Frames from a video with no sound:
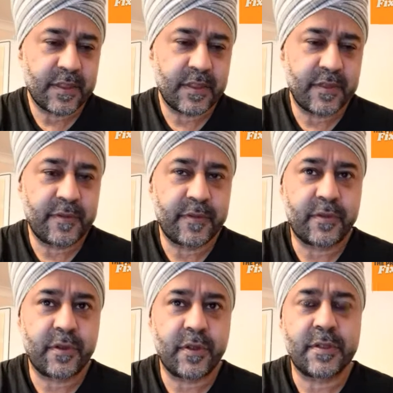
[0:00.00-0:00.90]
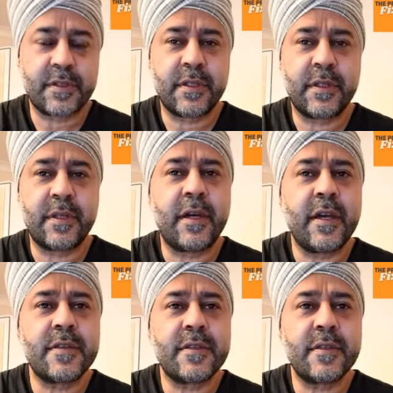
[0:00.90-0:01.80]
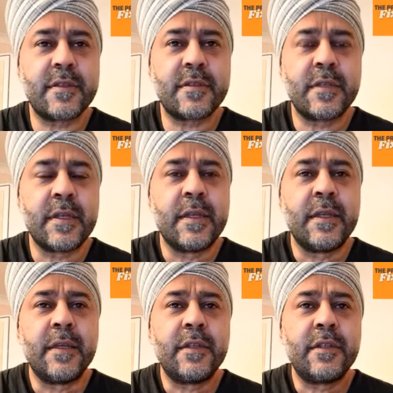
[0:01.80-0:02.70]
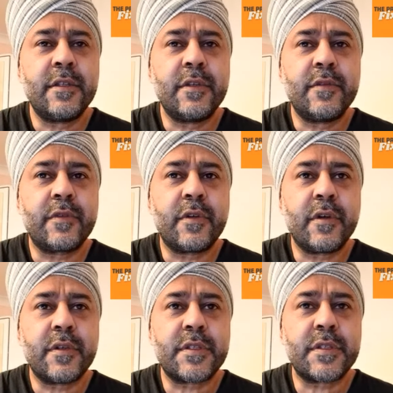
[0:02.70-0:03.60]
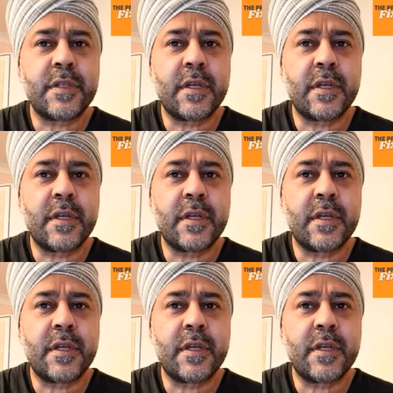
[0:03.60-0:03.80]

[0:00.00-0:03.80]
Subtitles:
if you've got ISAs, you've got